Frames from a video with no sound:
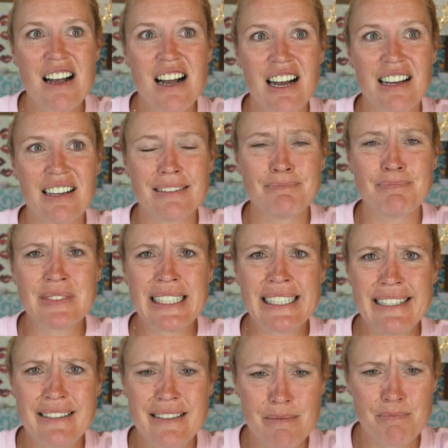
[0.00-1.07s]
Uh,
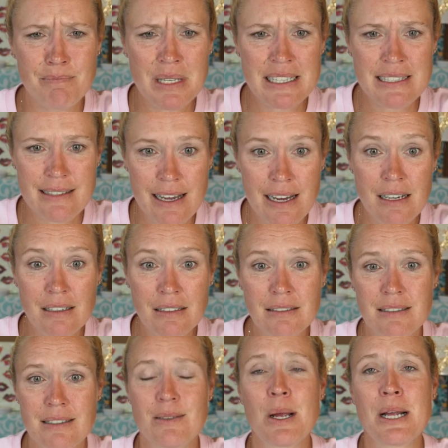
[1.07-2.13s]
he's been sick,
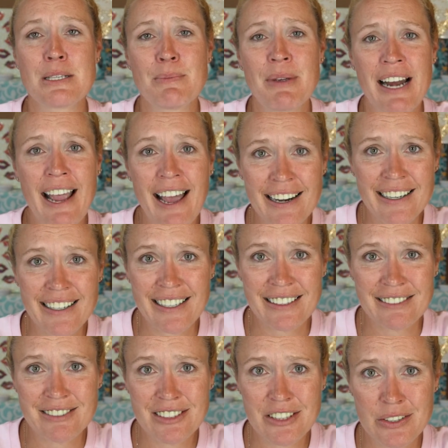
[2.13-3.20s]
so that's been
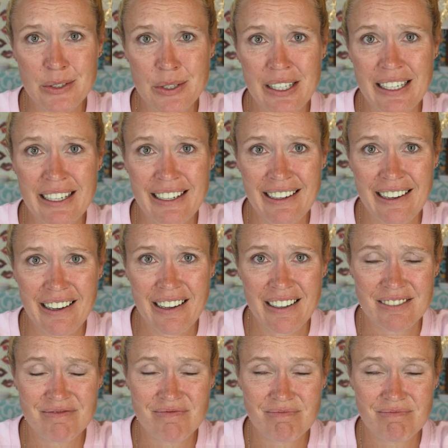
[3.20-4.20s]
adding to the uh,